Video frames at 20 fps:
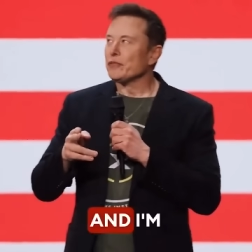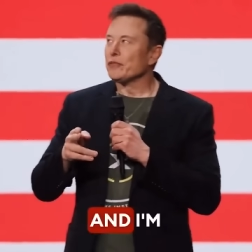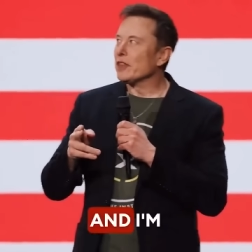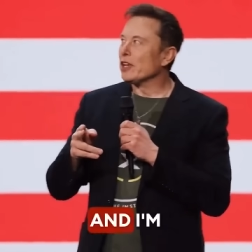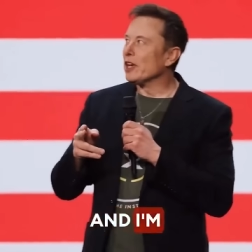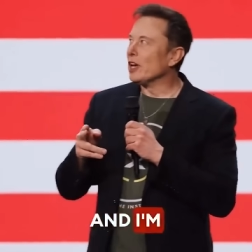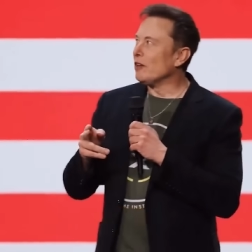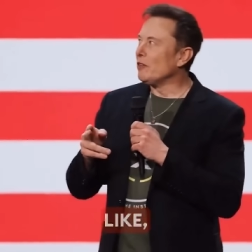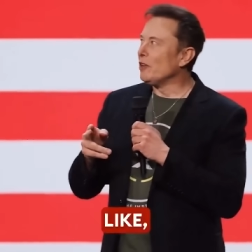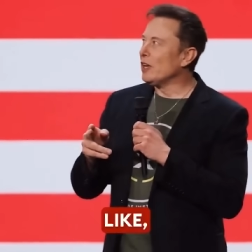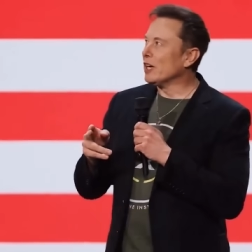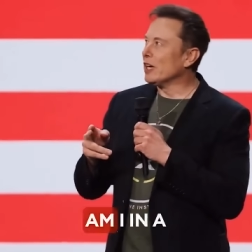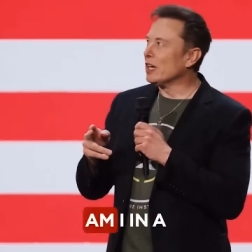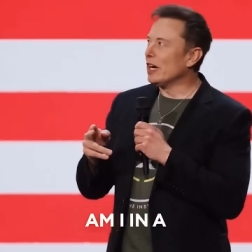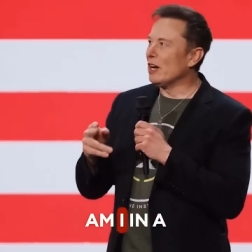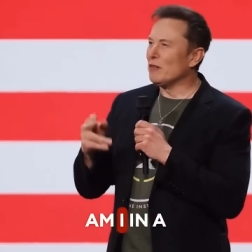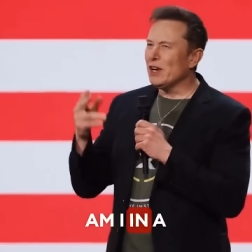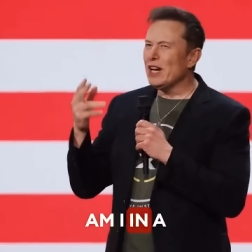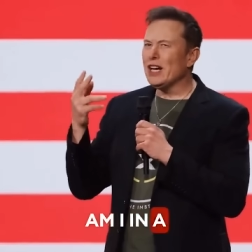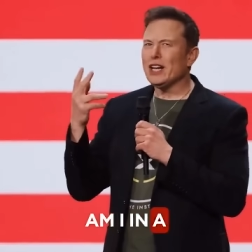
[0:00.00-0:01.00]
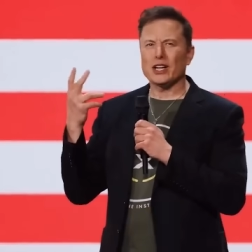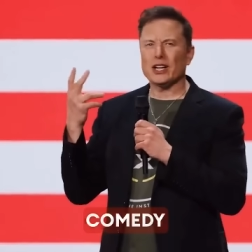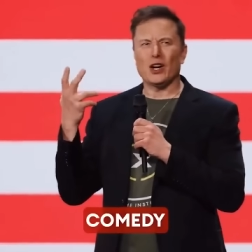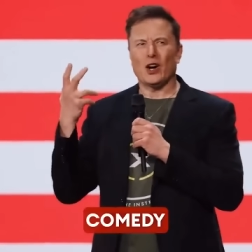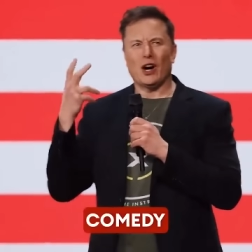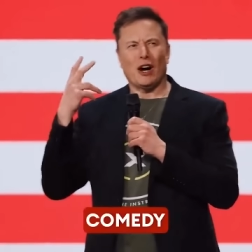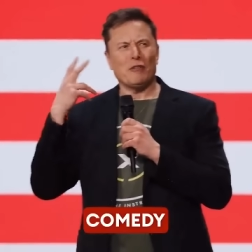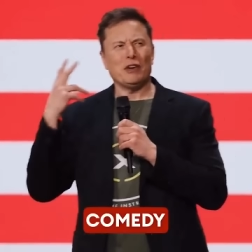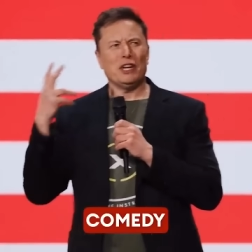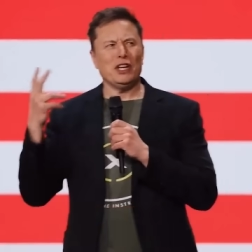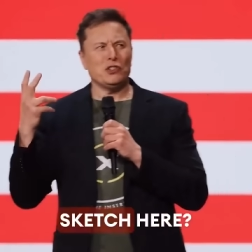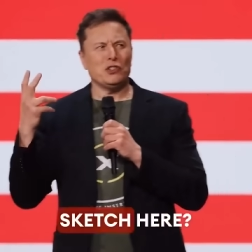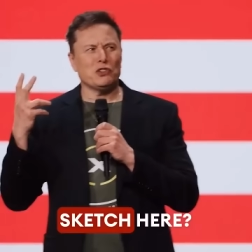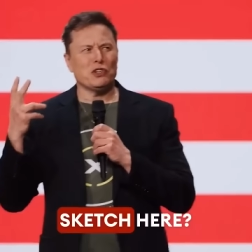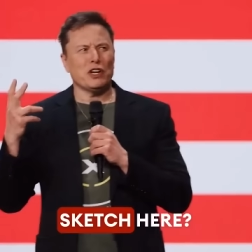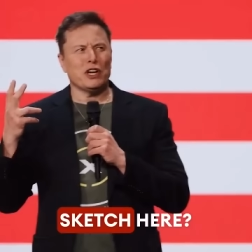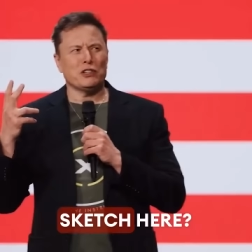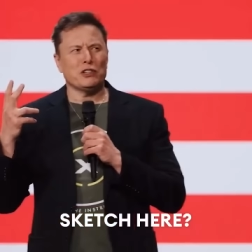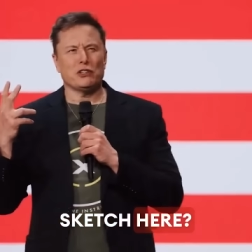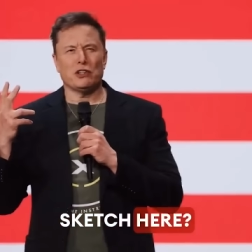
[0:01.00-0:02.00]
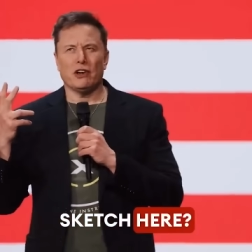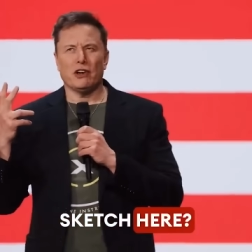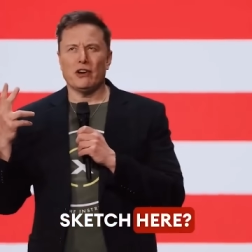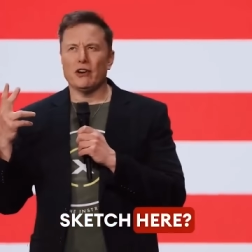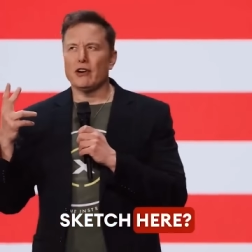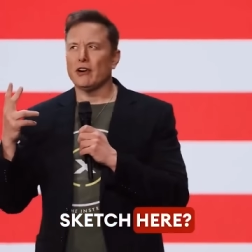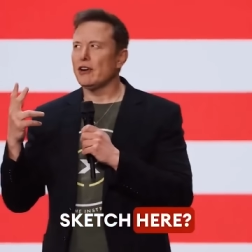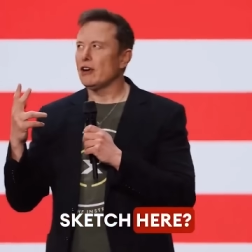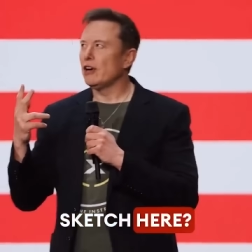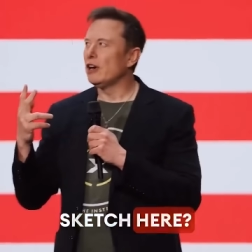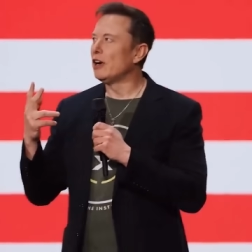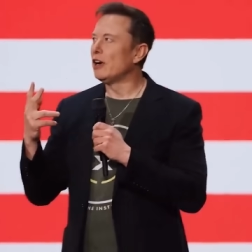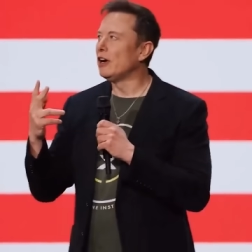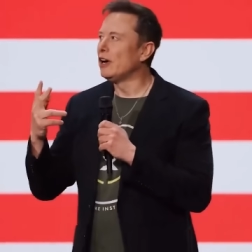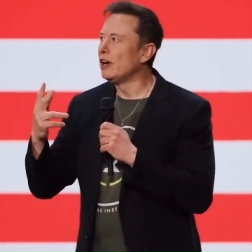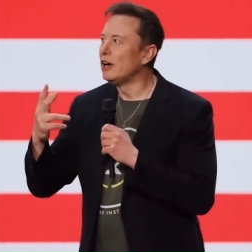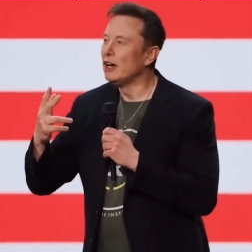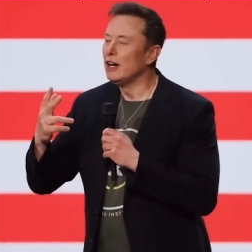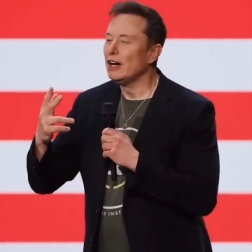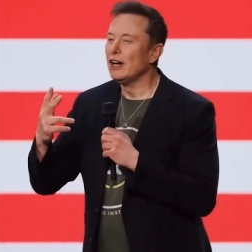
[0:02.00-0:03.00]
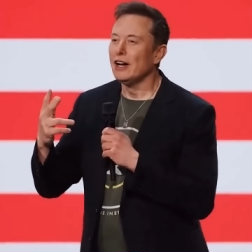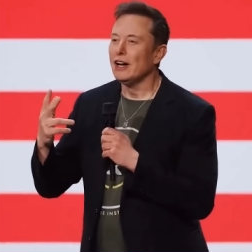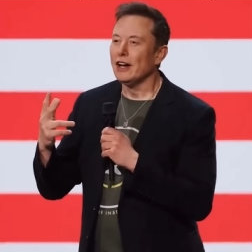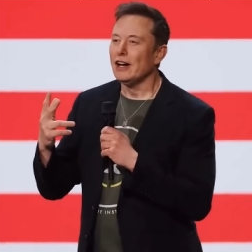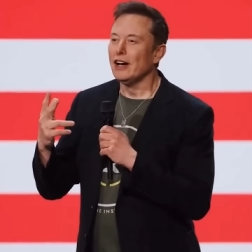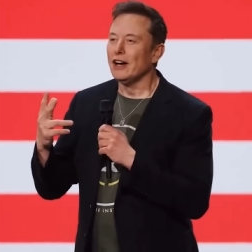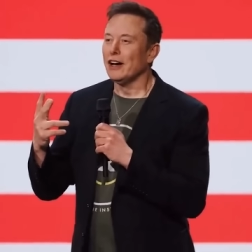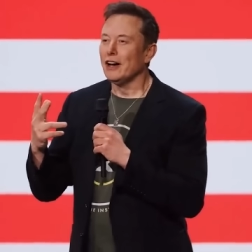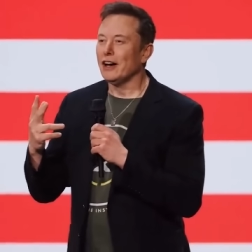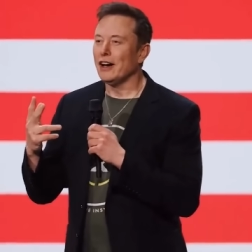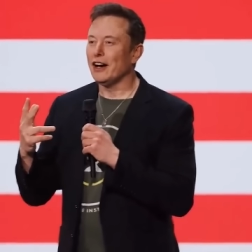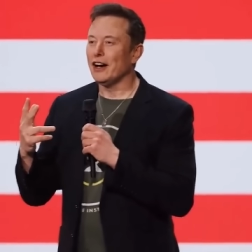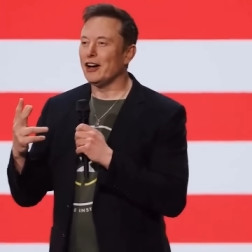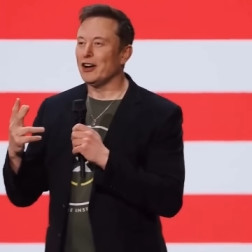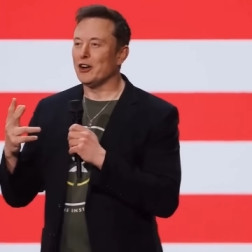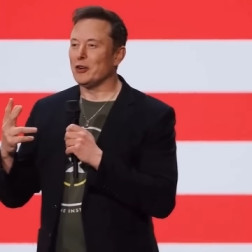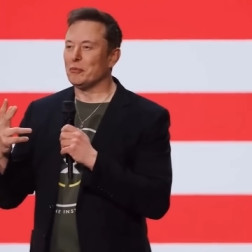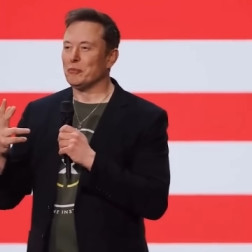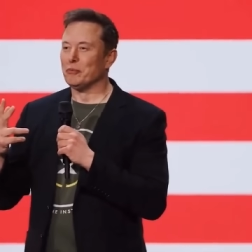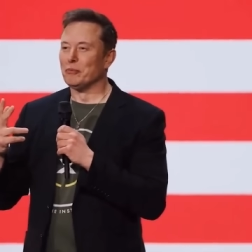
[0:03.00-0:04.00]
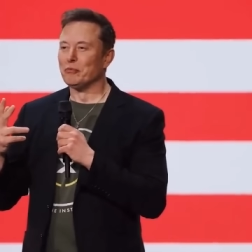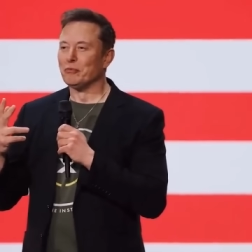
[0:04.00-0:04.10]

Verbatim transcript: And I'm like, am I in a comedy sketch here? Um,